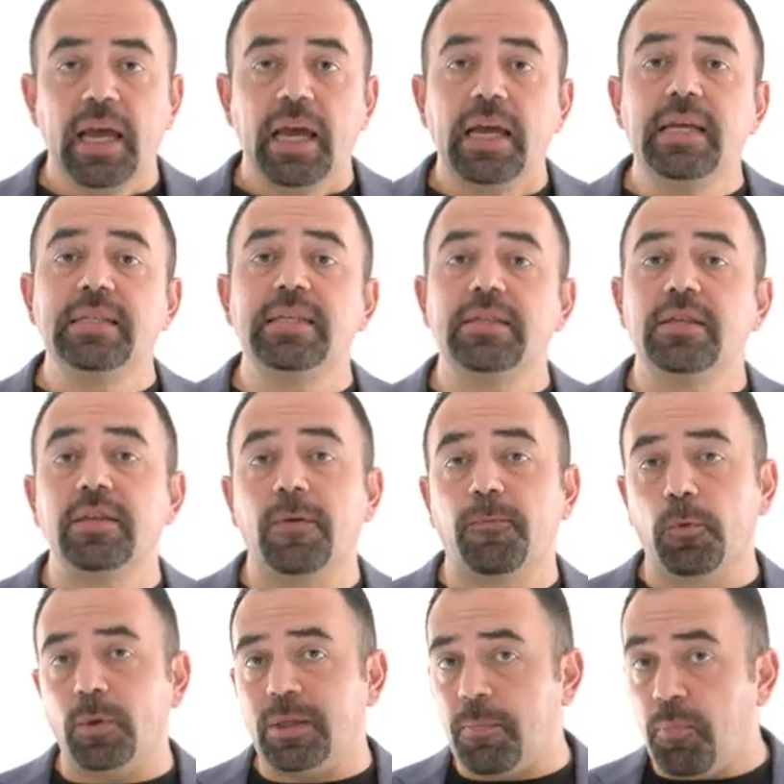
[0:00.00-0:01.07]
Is it the
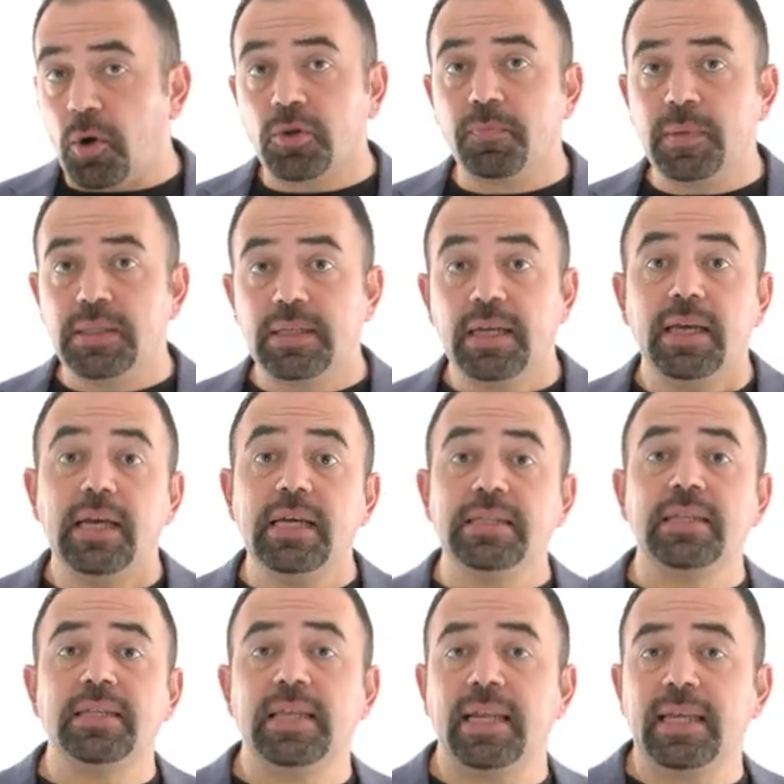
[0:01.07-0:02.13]
fraud department? Is
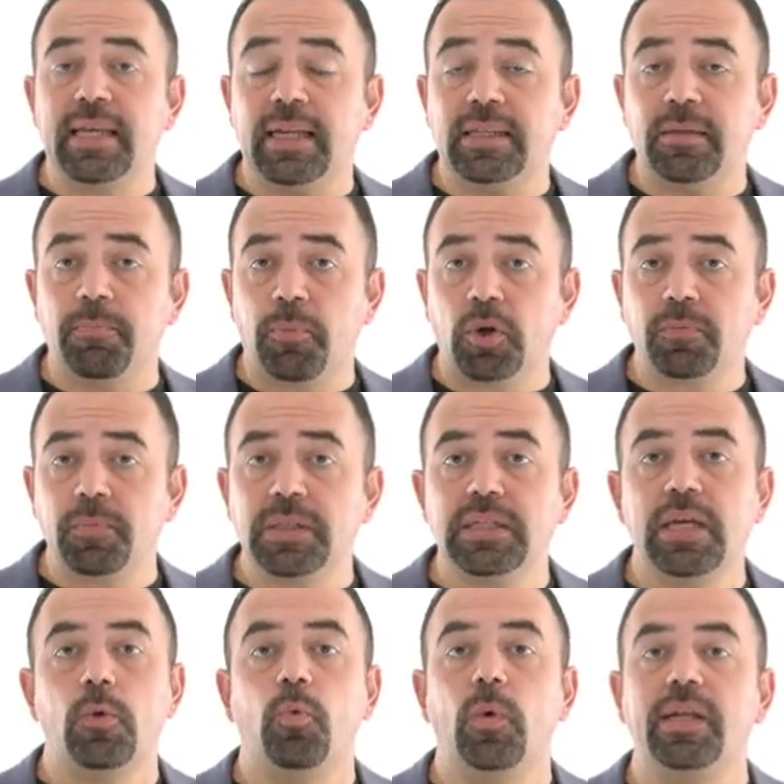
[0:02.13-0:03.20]
it the legal department?
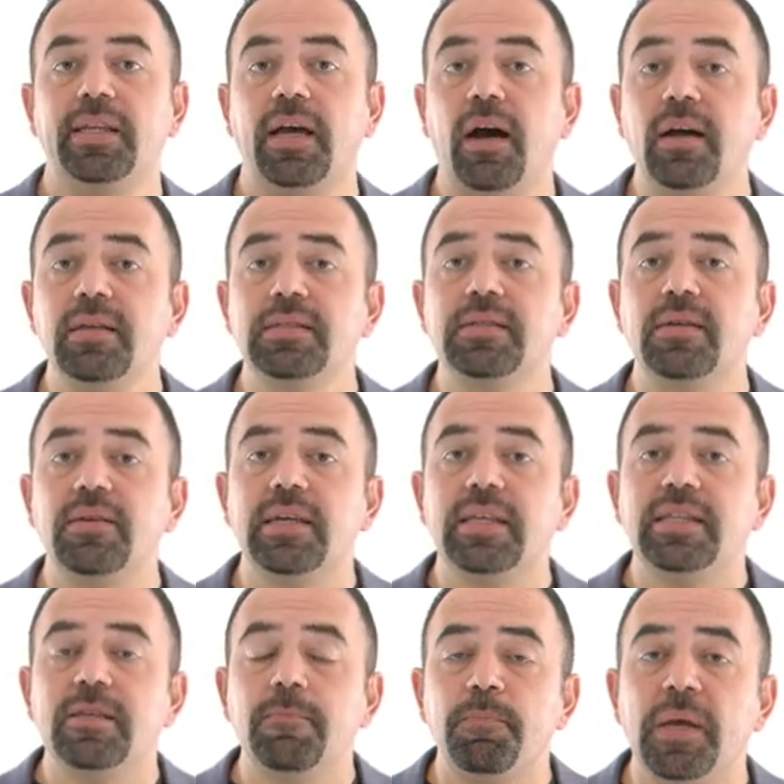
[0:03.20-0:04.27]
Well, the answer,
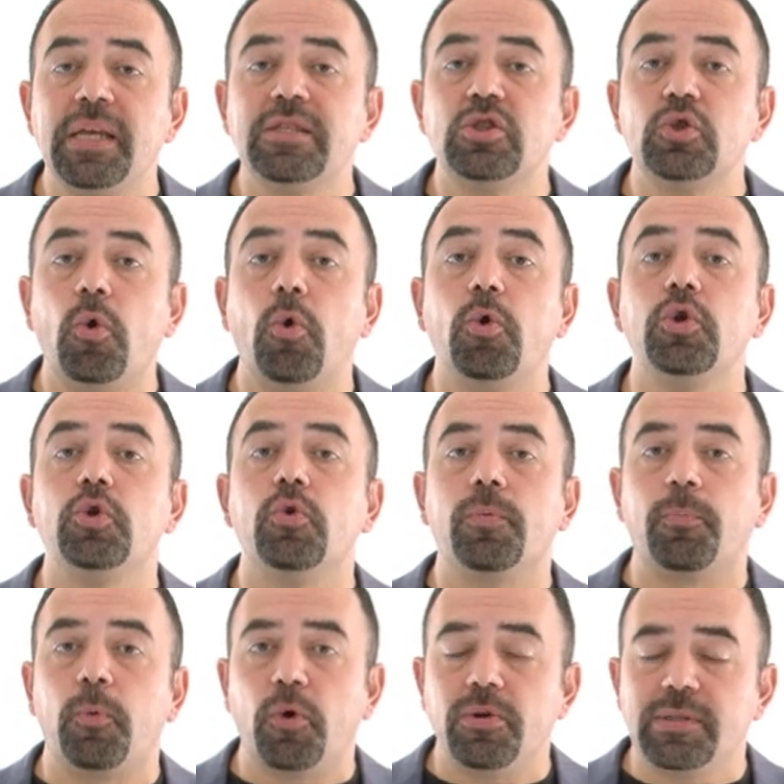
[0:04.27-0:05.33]
it depends on your
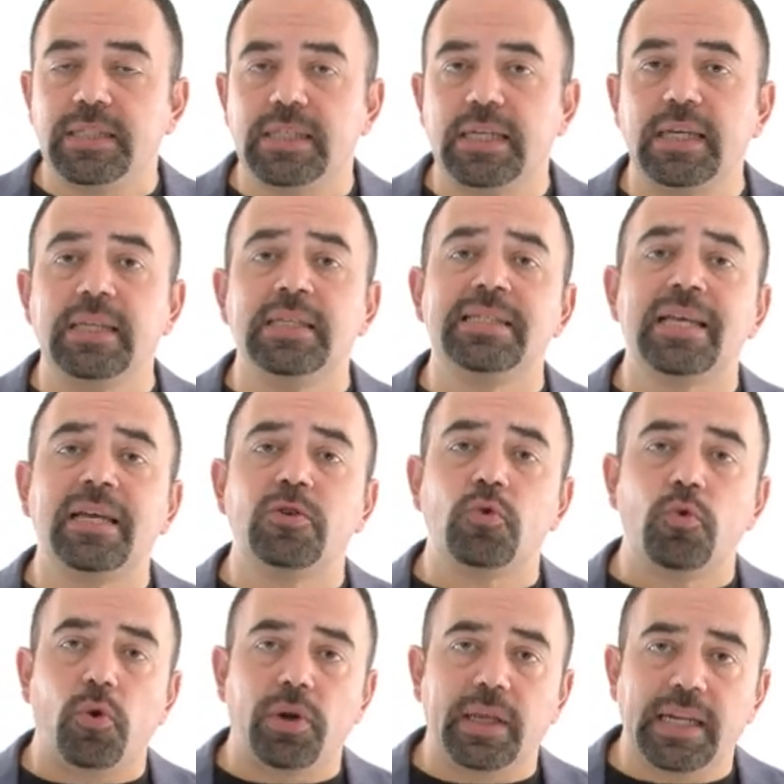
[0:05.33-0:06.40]
policy. Inside
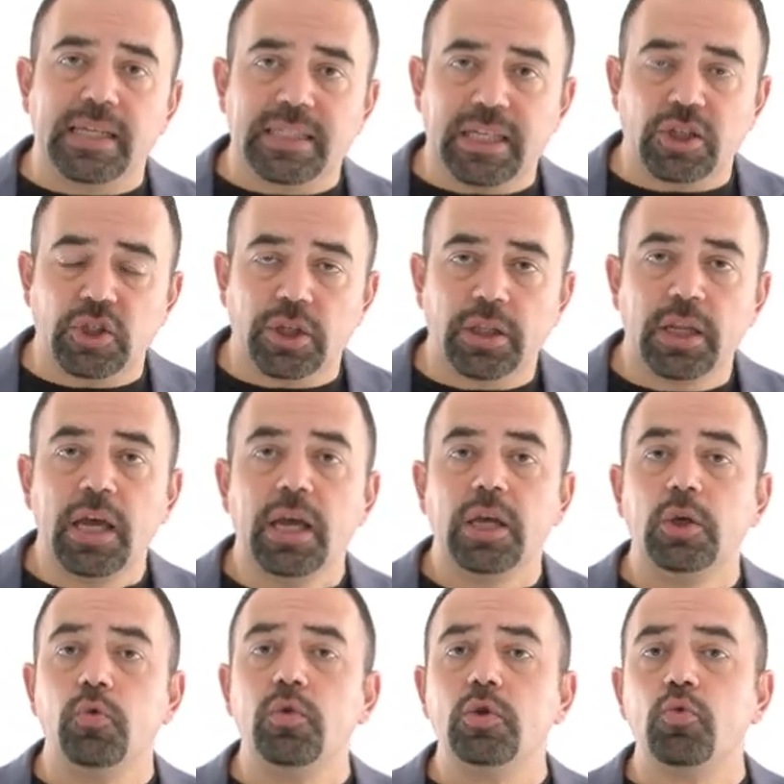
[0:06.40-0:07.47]
your organization,
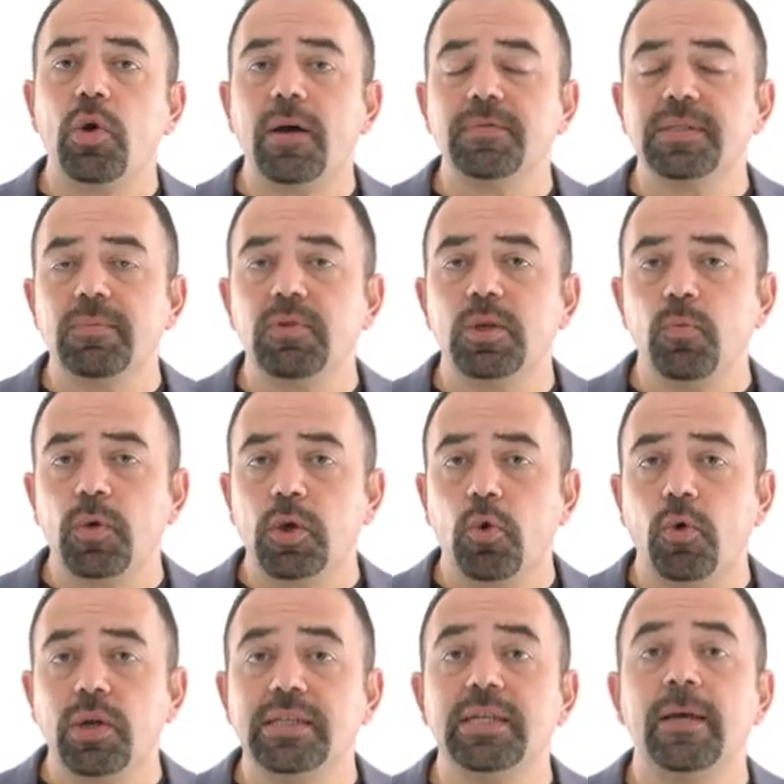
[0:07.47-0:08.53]
you need to have something we
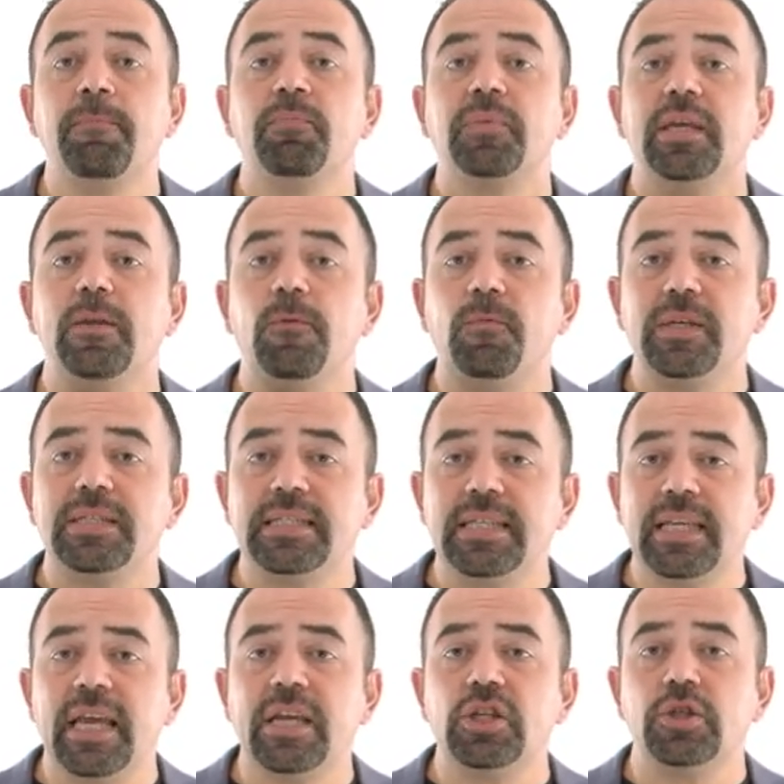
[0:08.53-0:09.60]
call it
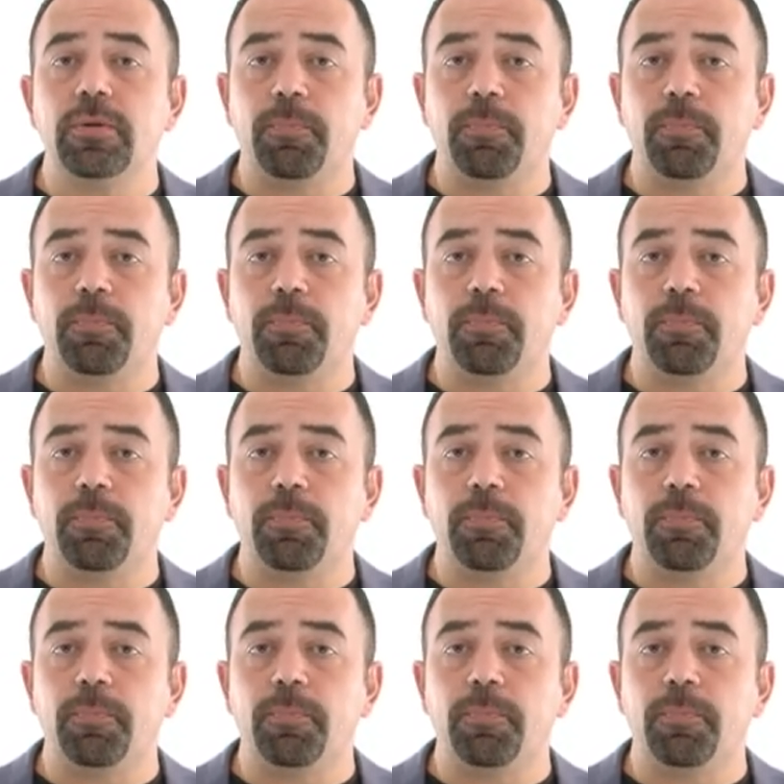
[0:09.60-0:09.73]
investigation